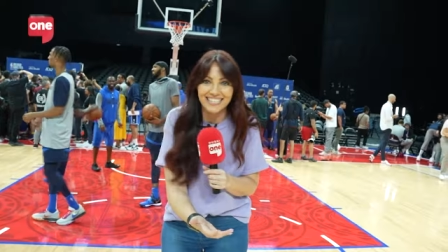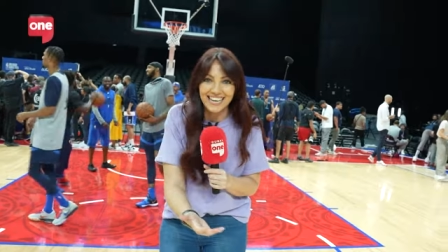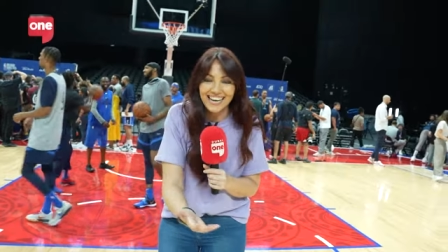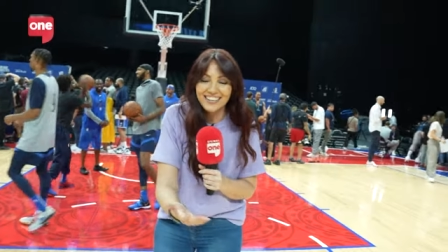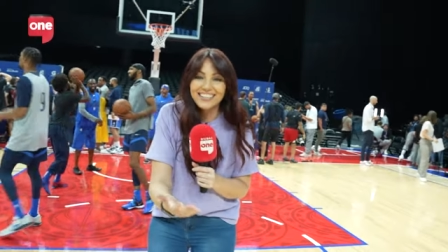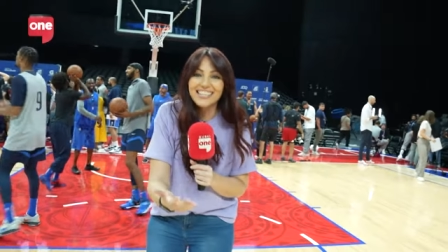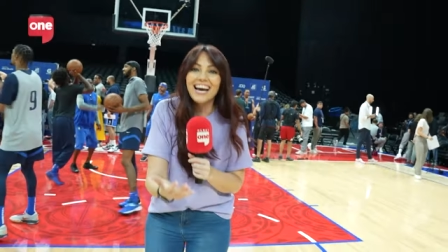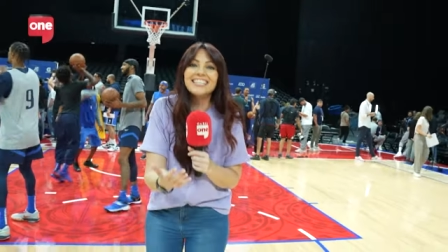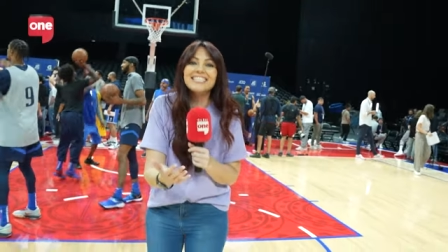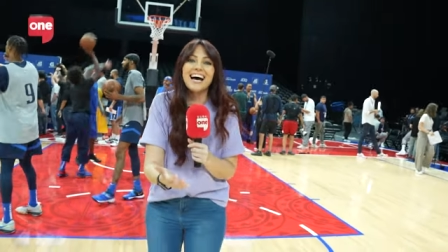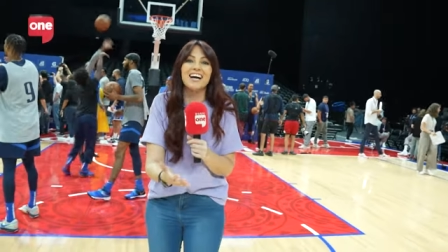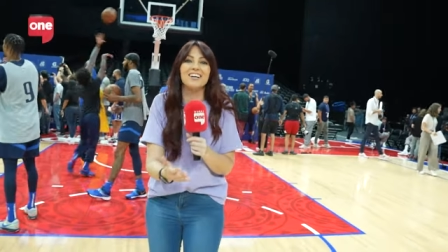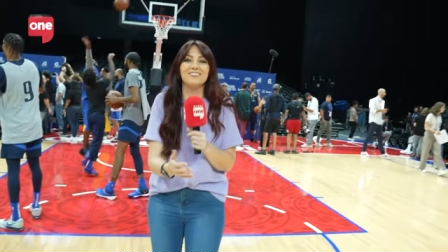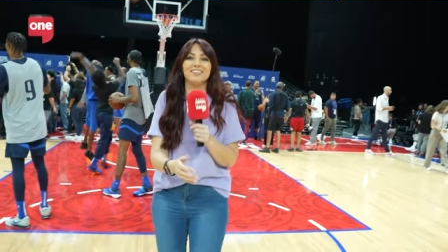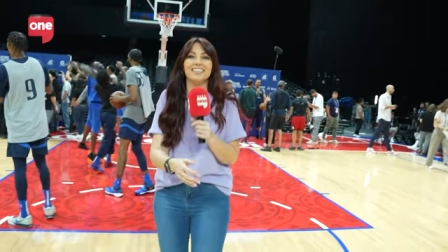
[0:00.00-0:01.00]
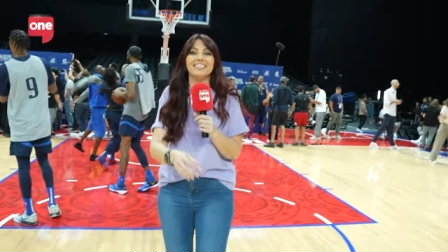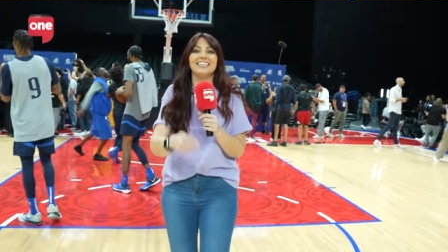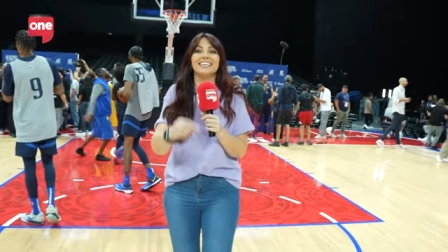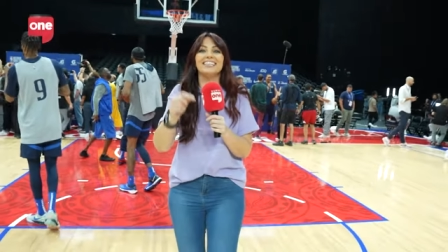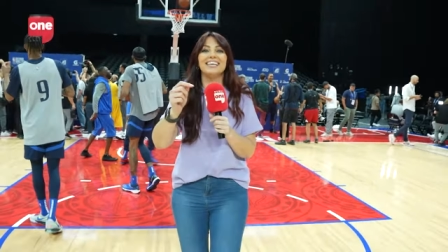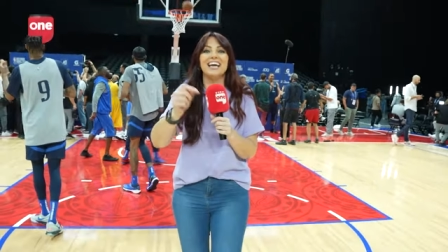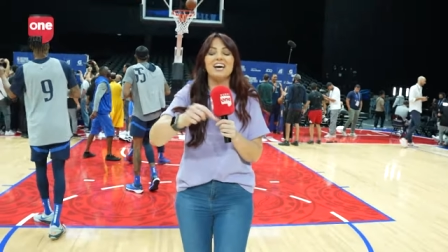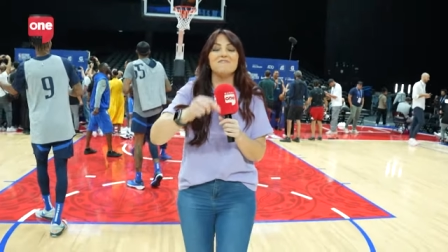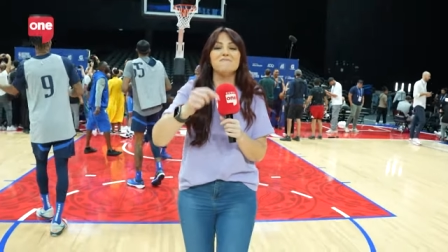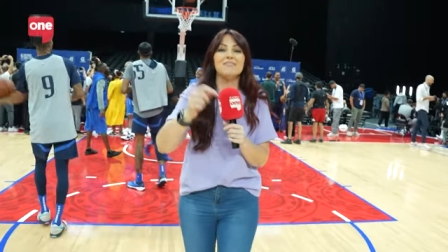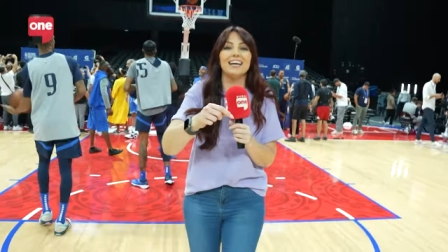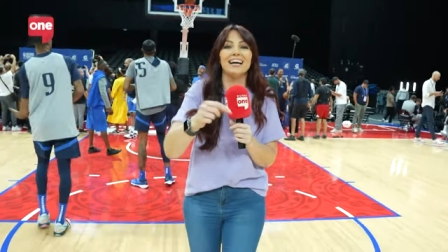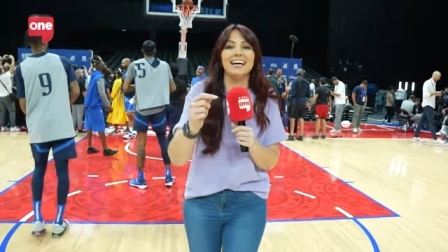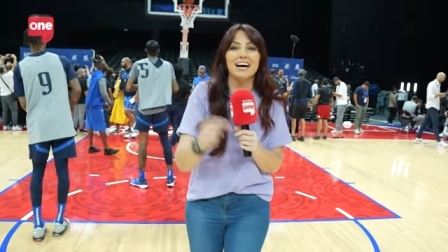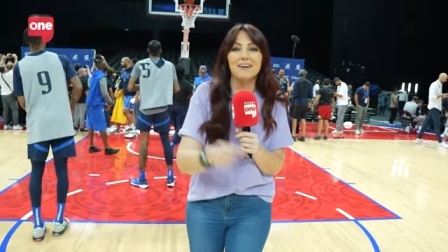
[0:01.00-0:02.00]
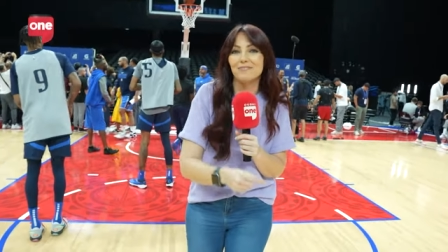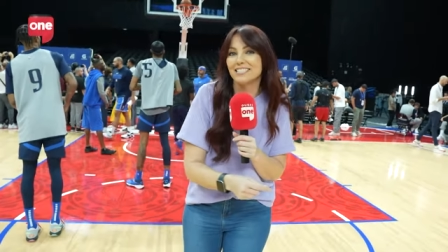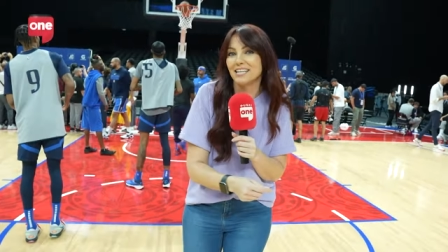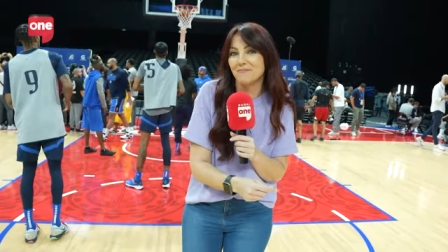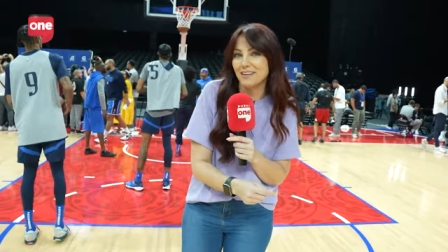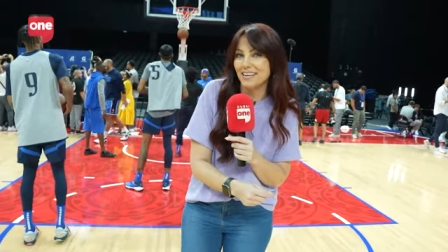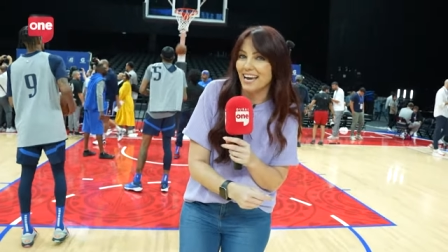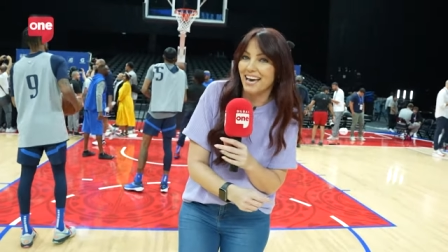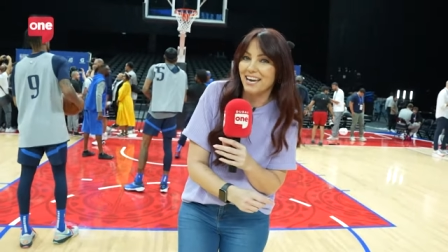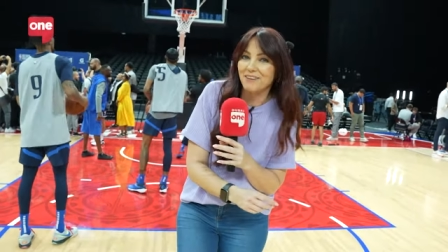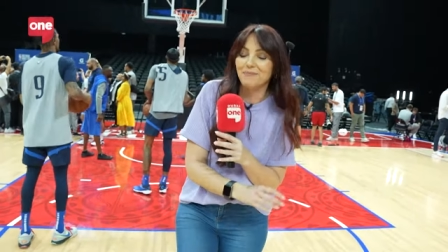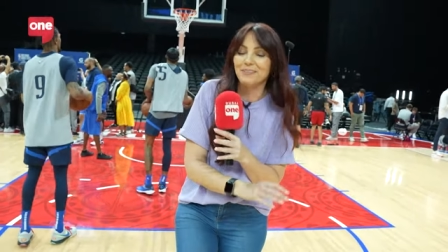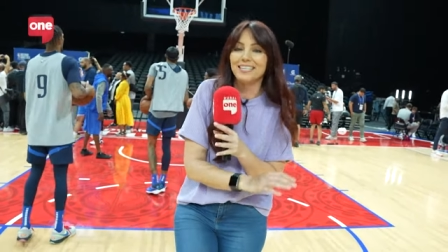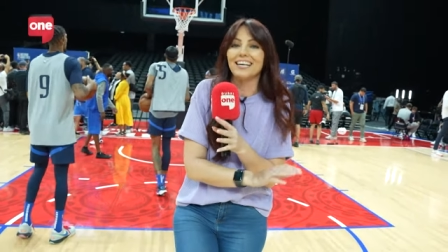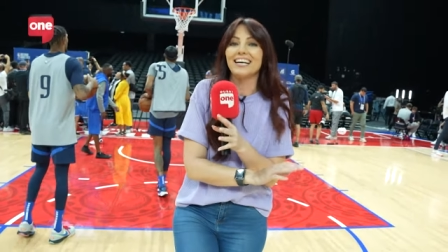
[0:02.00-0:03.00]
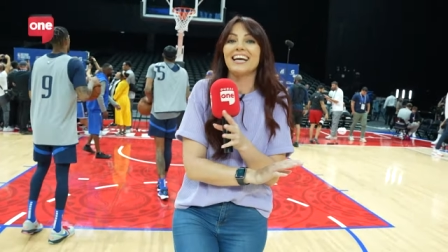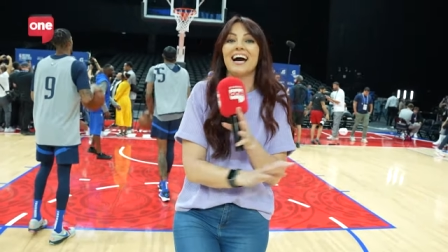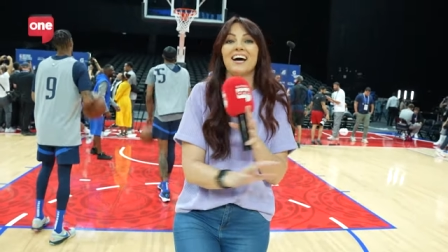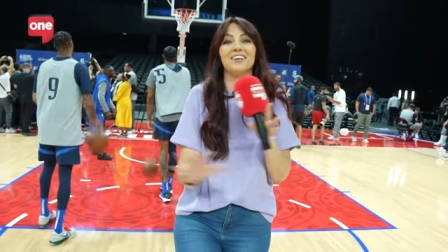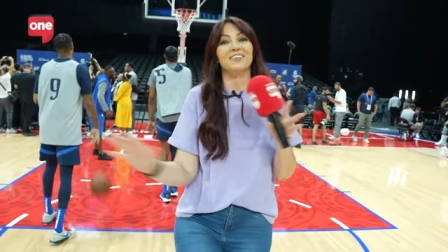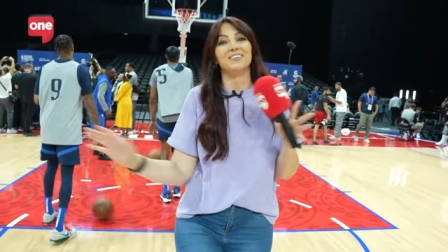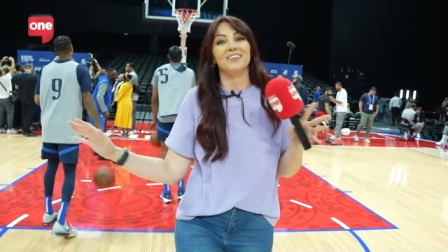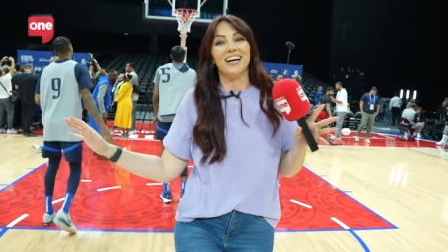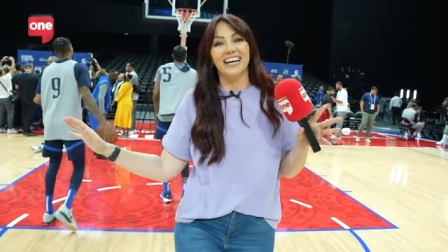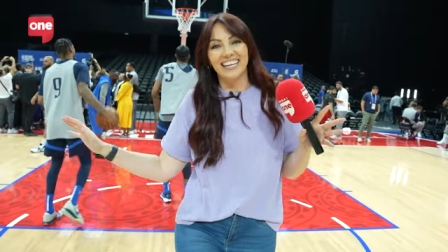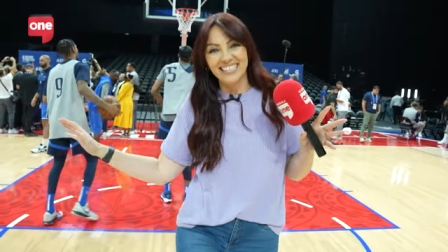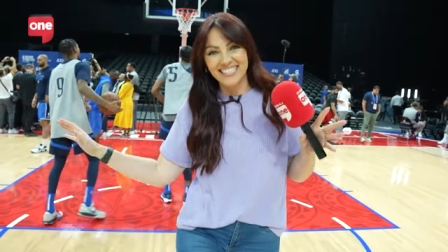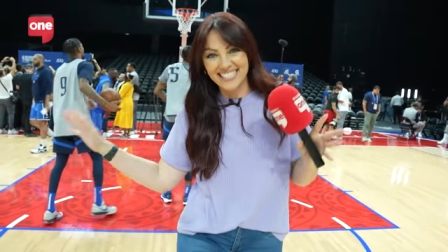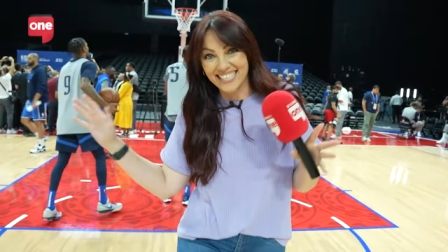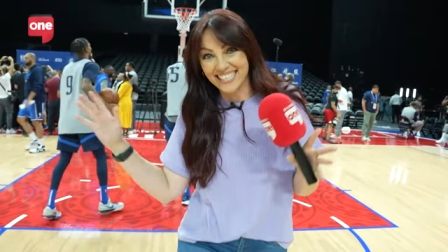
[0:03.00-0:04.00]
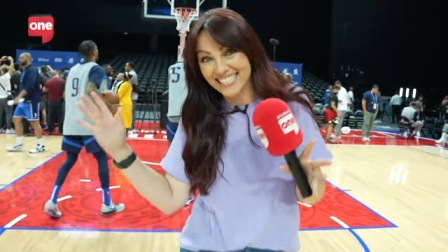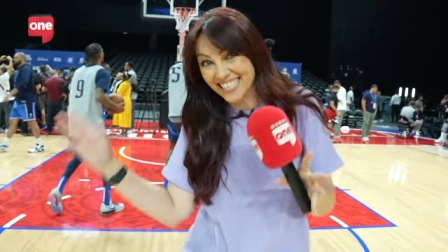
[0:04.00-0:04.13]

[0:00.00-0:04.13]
down in the Etihad Arena, the NBA Abu Dhabi Games. I cannot wait. See you